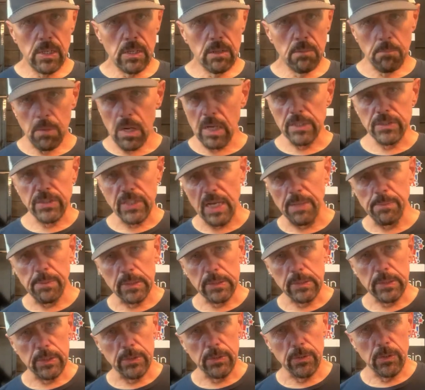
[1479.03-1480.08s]
Mark's able
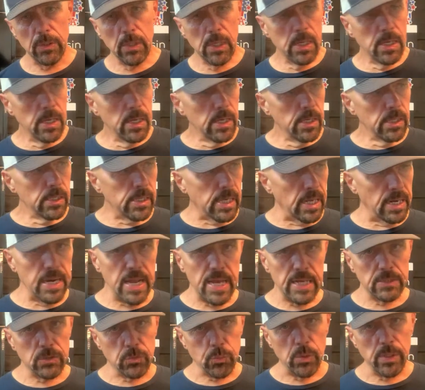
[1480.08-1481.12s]
to
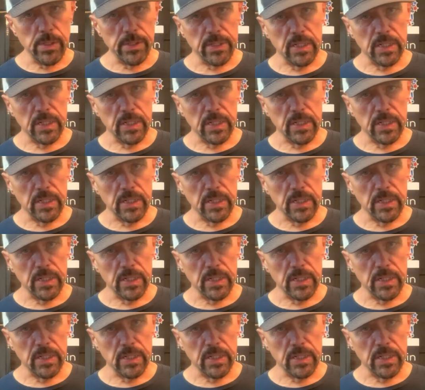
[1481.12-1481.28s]
connect with